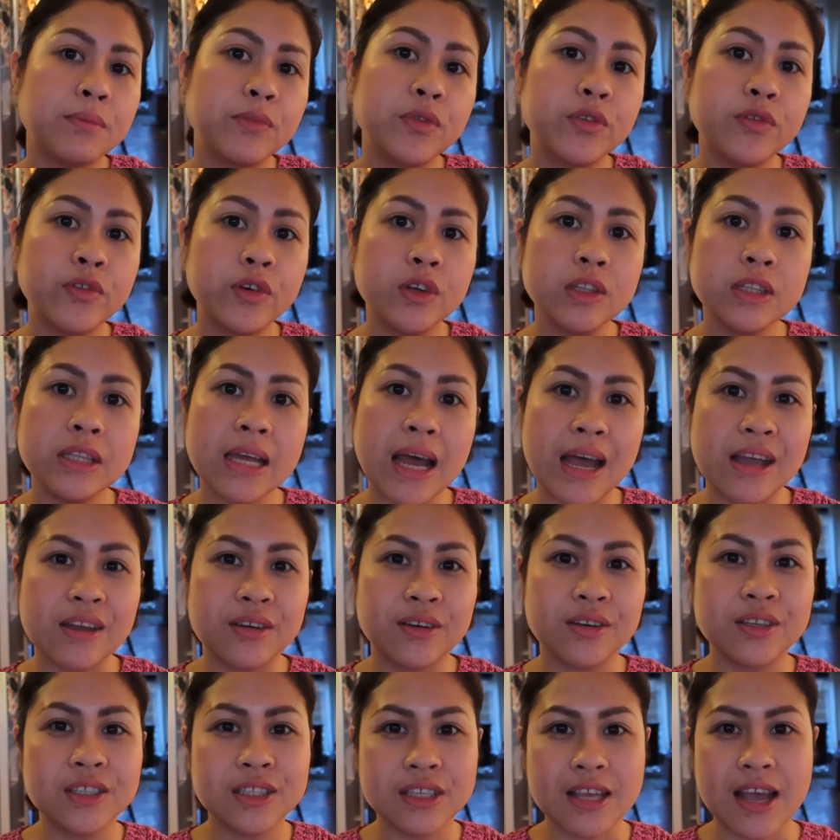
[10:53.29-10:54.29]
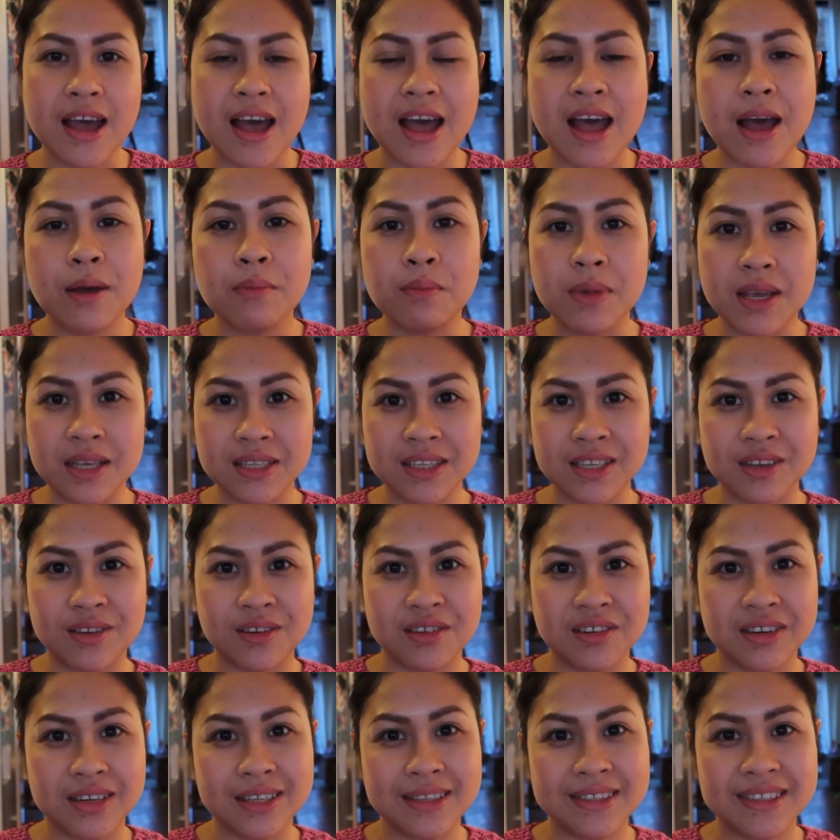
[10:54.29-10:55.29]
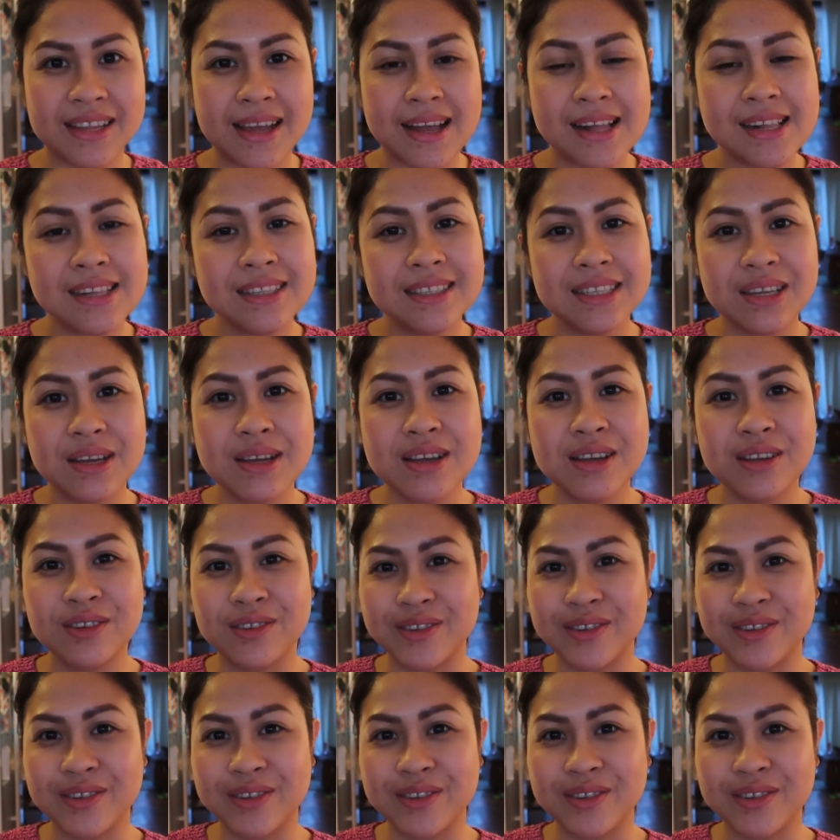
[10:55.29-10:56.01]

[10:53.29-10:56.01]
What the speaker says: Move on tayo sa Amazing Oriental na